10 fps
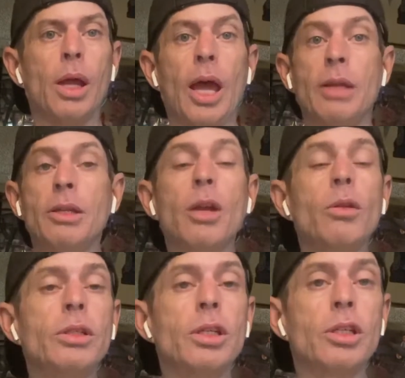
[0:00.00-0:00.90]
And not
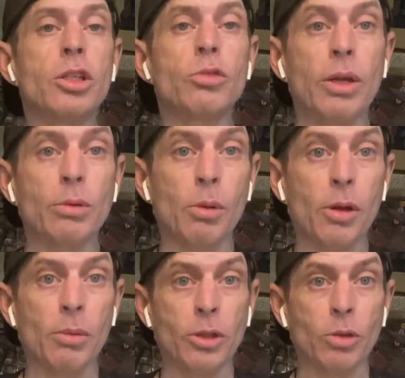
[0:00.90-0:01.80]
only did it just randomly appear
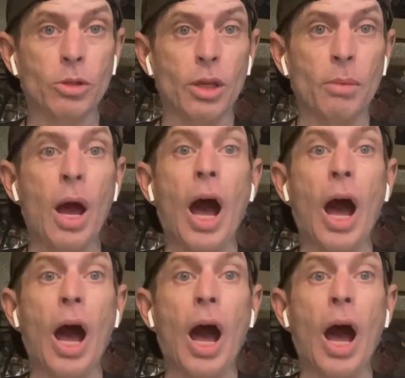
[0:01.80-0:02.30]
at my doorstep,